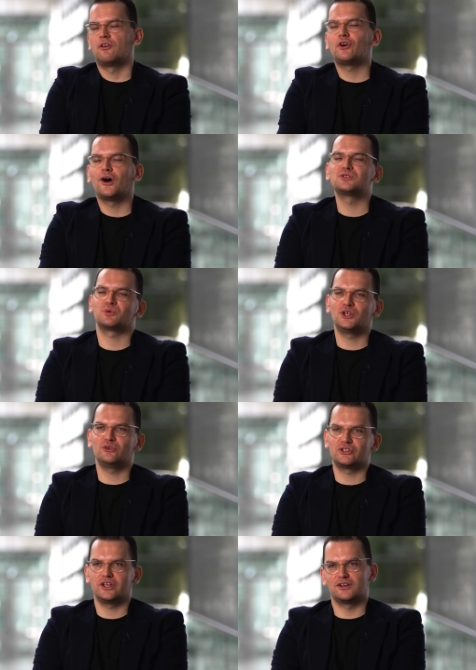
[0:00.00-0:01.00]
of course we're
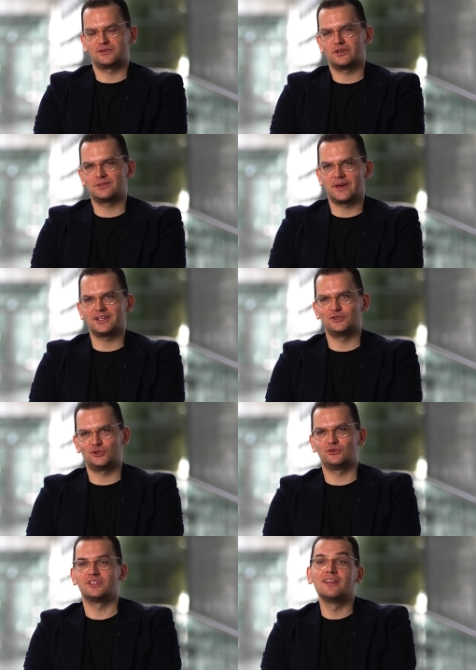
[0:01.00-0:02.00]
usually also expected
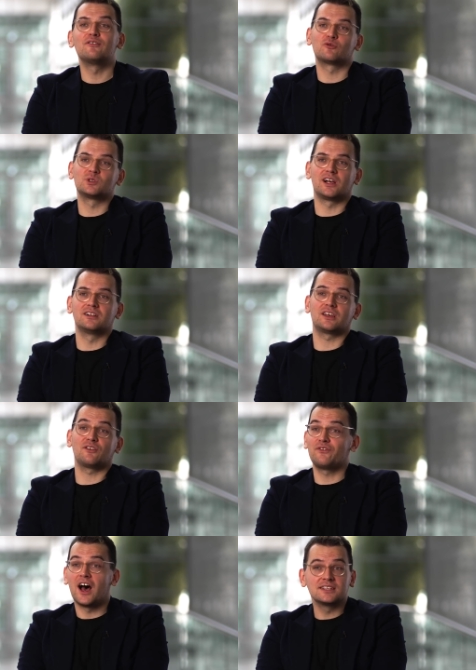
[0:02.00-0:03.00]
to deliver results at a
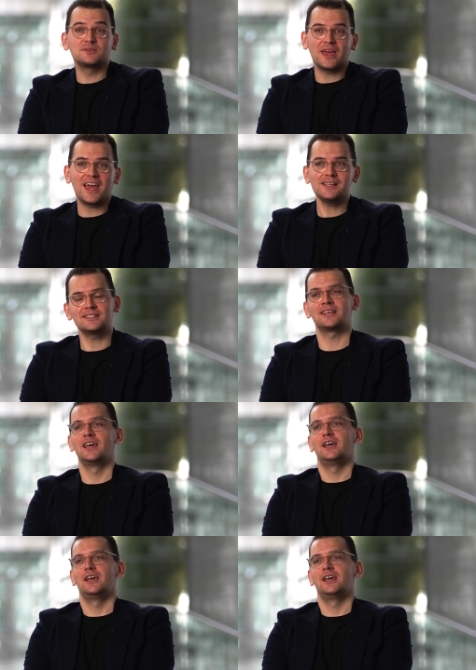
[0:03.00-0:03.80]
fast pace